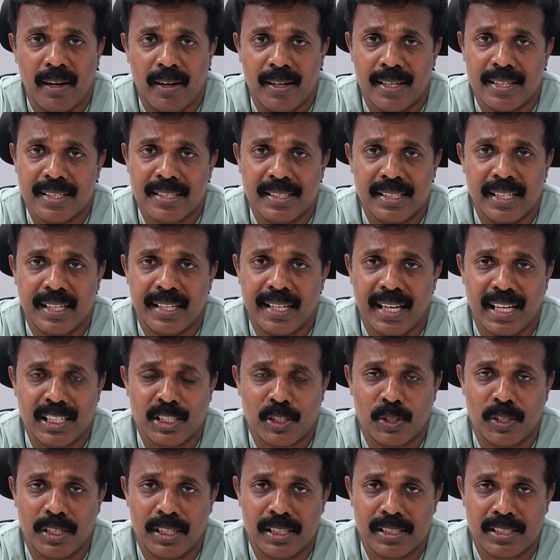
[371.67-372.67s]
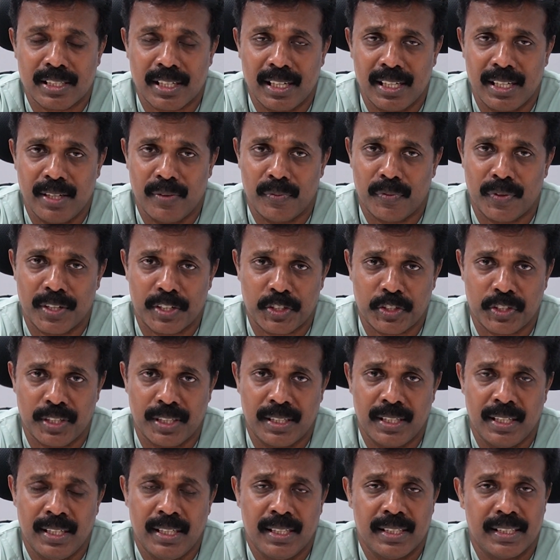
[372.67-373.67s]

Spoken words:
cause the gastrointestinal infection